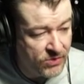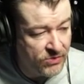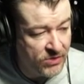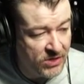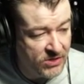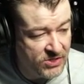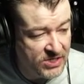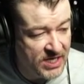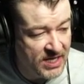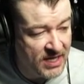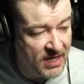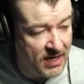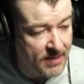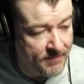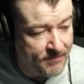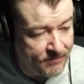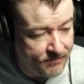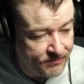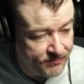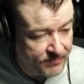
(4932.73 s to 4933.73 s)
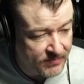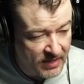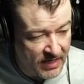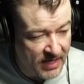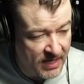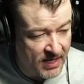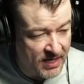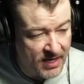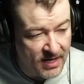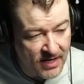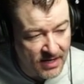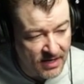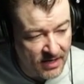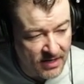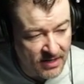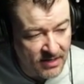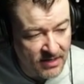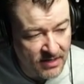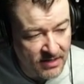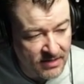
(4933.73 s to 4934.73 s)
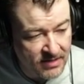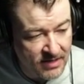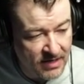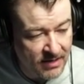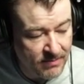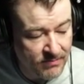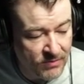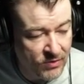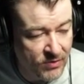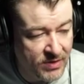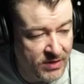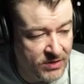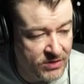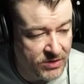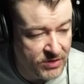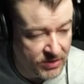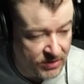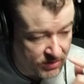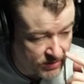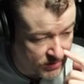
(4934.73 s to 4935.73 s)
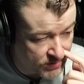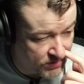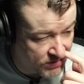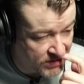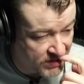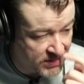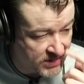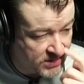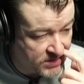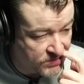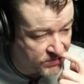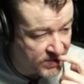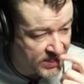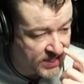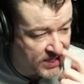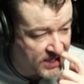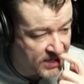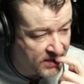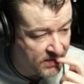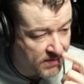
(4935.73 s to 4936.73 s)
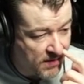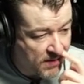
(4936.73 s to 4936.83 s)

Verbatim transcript: all set up, and I'm going to, this weekend,